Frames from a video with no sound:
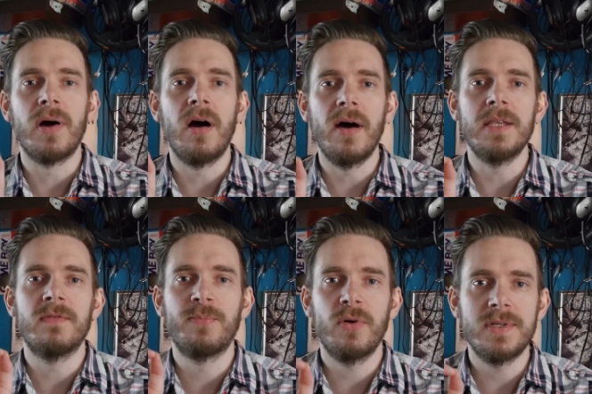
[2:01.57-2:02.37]

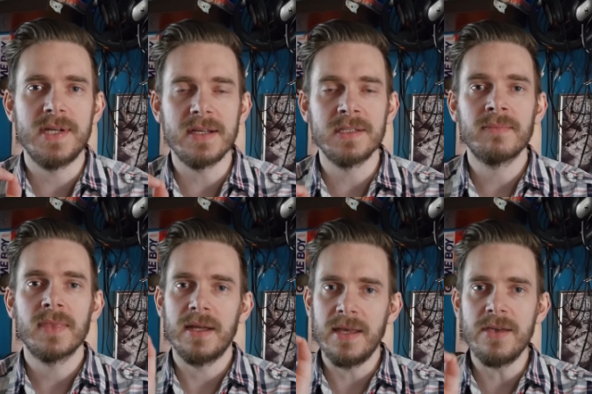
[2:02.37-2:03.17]
behind the project,
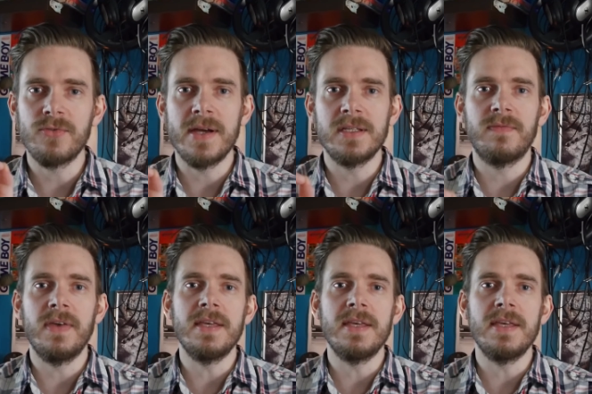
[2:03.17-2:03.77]
and he created